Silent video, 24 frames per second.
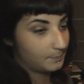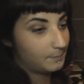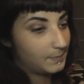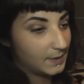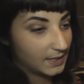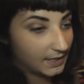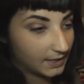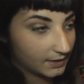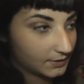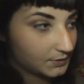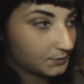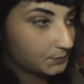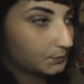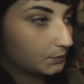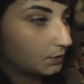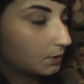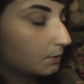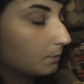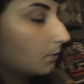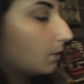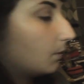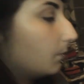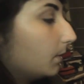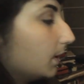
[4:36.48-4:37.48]
biggest
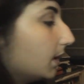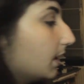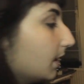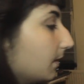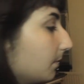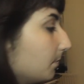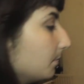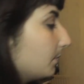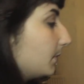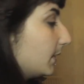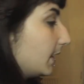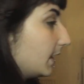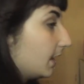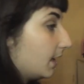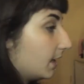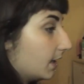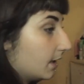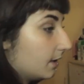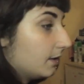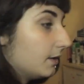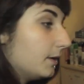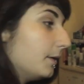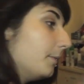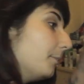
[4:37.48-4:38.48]
room where we can be
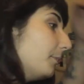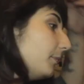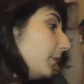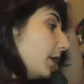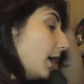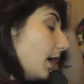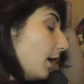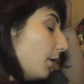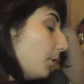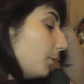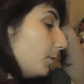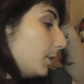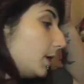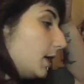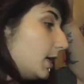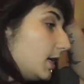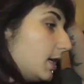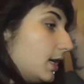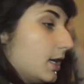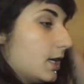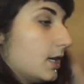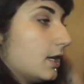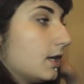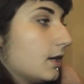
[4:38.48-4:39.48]
in,
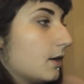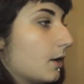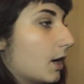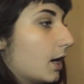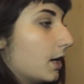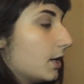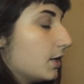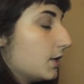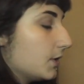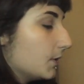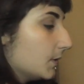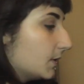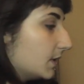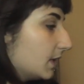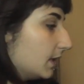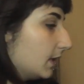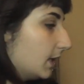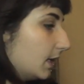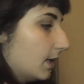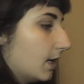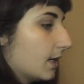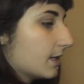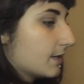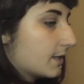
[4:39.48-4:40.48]
we are using
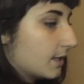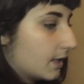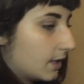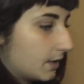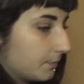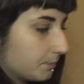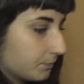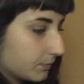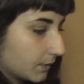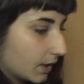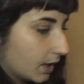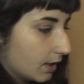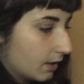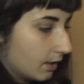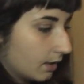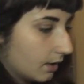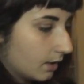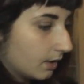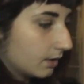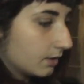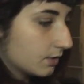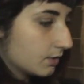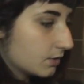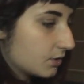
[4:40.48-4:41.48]
it as a
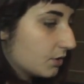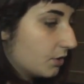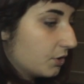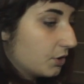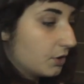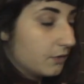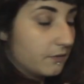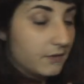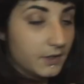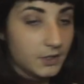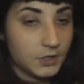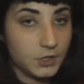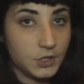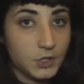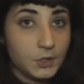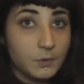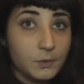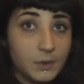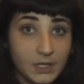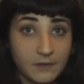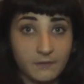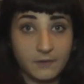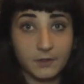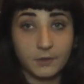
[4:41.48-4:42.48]
sort of a new
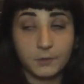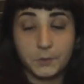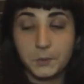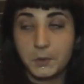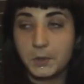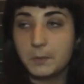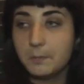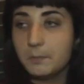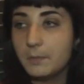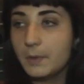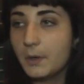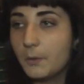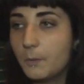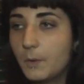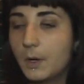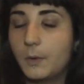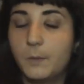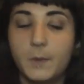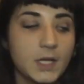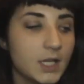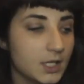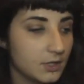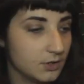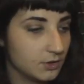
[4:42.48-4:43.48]
living room where
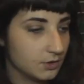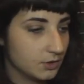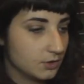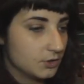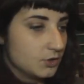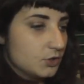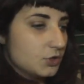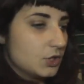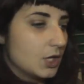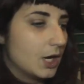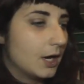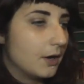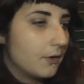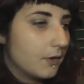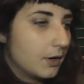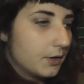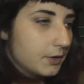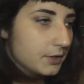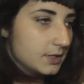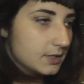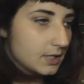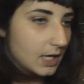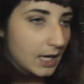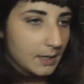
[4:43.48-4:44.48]
we can share
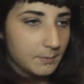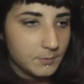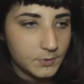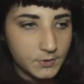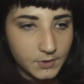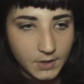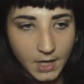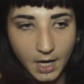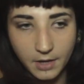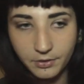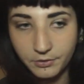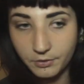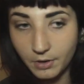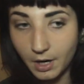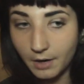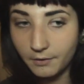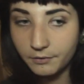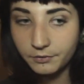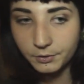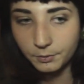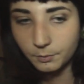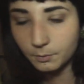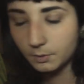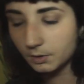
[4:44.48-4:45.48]
our time together
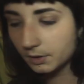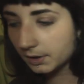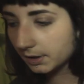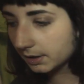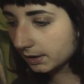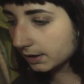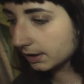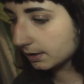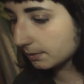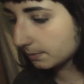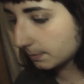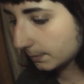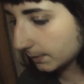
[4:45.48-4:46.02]
after work